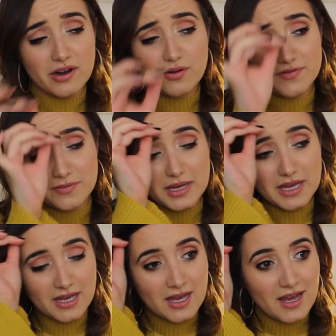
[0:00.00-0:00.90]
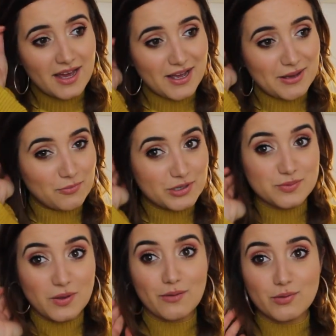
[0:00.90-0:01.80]
write-off for me, which
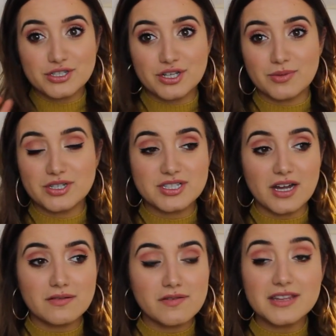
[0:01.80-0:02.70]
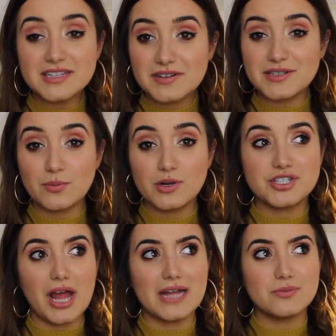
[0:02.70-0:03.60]
is why I've watched so much stuff. The other series I
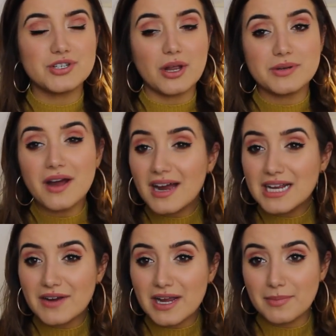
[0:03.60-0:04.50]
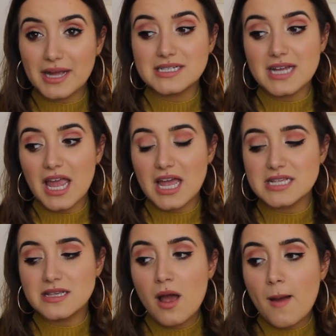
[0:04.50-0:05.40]
watched, and which I would highly recommend,
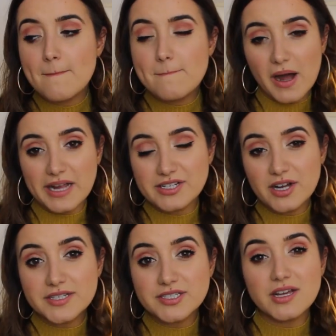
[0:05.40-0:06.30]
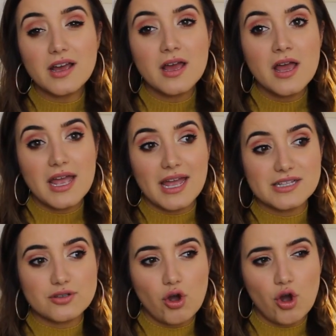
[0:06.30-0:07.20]
is Mindhunter.
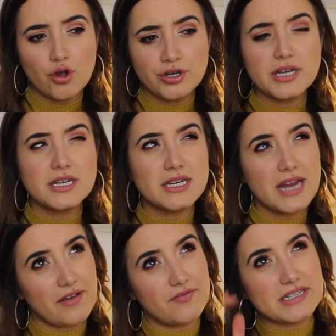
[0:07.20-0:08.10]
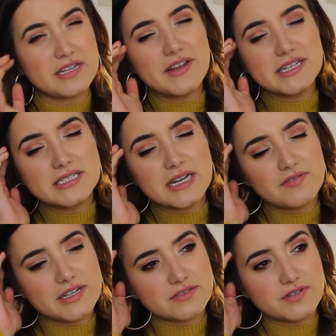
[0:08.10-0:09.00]
It's on Netflix. I think it's a
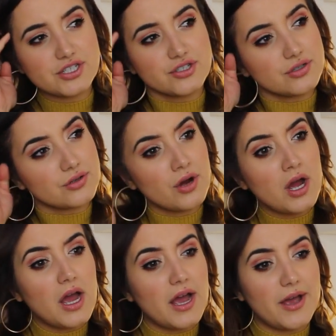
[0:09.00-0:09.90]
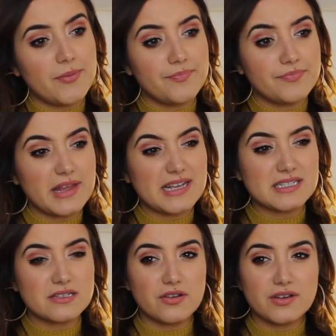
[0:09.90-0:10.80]
Netflix original.
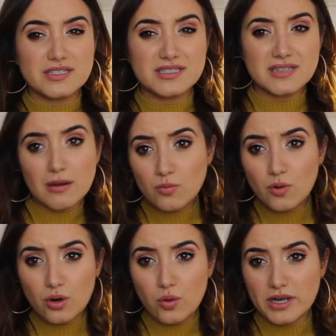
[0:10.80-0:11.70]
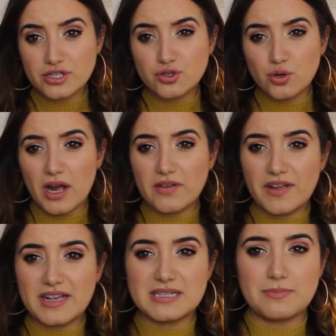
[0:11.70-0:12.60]
It's somewhat quite short. I
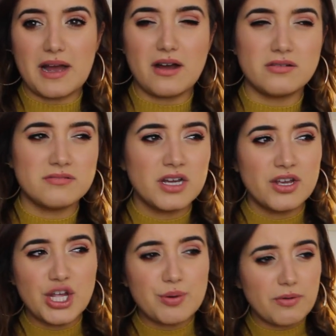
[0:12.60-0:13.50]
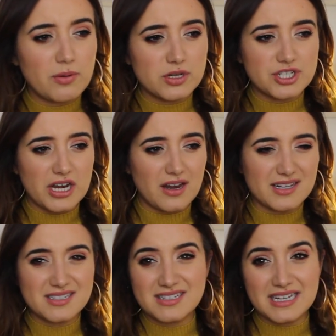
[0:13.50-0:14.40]
think it's about, you probably watch it in
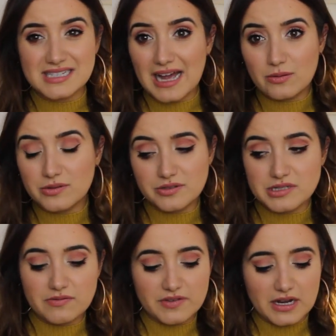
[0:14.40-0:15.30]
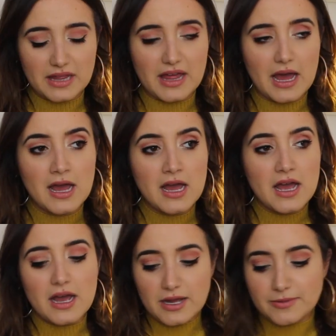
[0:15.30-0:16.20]
like 6 hours or something like that.
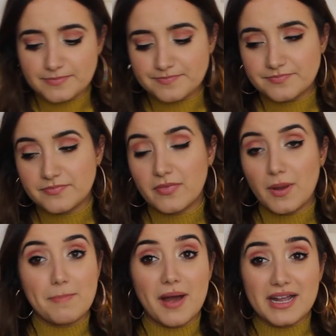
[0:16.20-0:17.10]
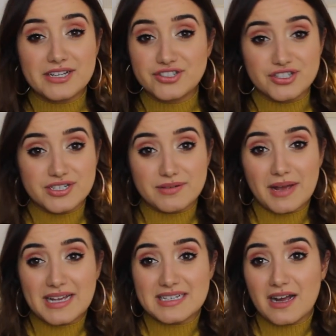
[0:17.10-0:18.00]
But it's just
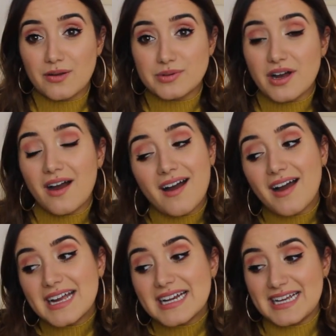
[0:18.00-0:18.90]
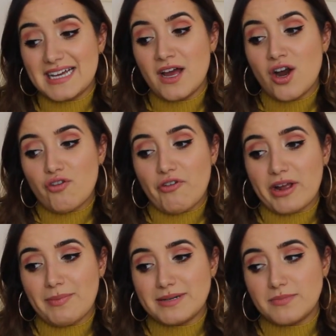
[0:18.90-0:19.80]
amazing. I would highly
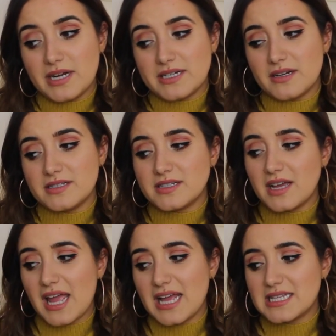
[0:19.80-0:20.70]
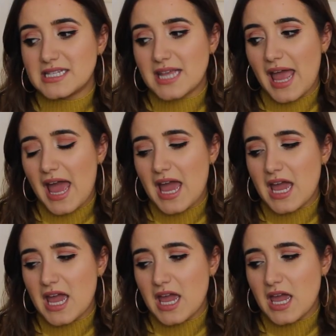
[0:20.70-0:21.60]
recommend Mindhunter. It's
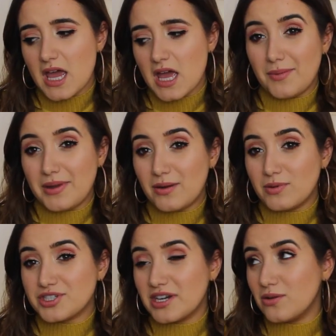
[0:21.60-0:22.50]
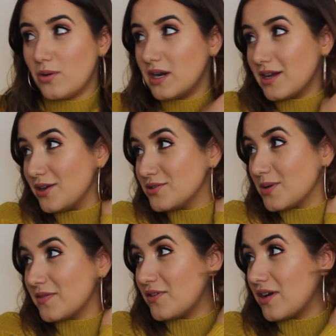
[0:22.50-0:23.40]
a, I mean, I watched it a little while ago,
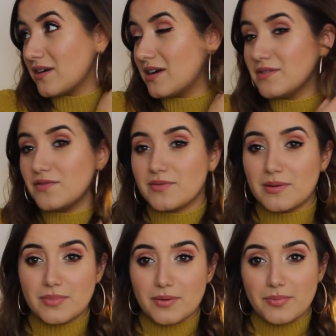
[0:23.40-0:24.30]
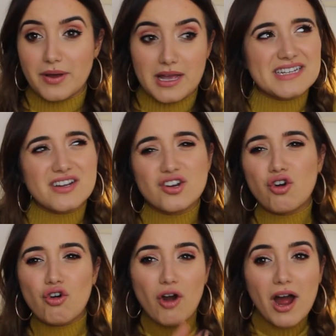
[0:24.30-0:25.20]
so I feel like I can't even remember, but it's like a
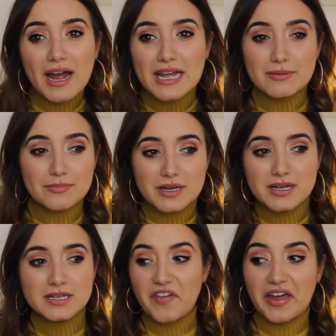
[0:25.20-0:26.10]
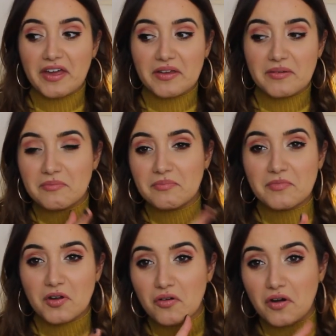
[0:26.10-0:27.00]
crime thing.
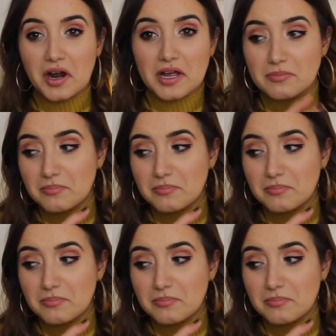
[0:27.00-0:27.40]
But now